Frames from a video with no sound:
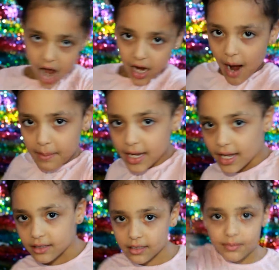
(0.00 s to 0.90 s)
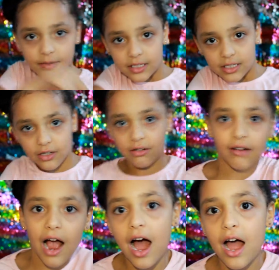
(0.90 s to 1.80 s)
comment, and
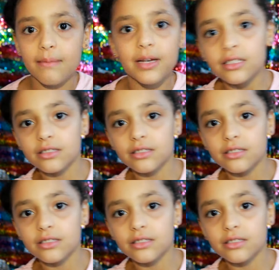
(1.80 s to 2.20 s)
subscribe.